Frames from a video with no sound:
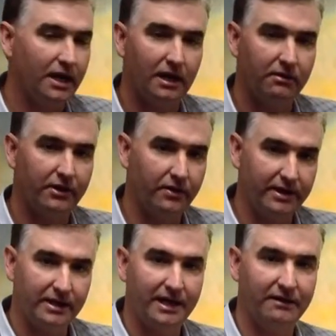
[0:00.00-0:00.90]
that
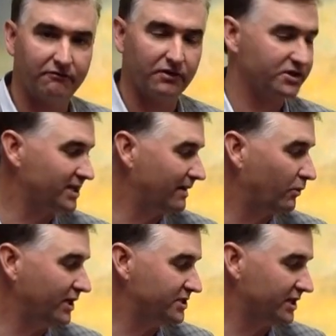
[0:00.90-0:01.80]
are in it for the
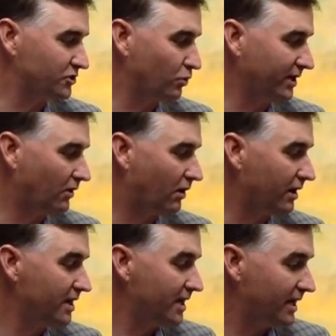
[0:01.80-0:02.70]
same reason as we
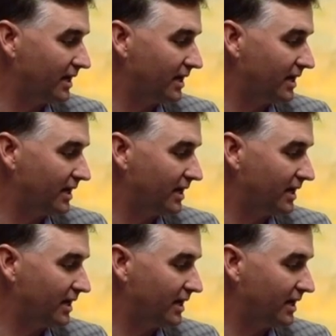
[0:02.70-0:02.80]
are.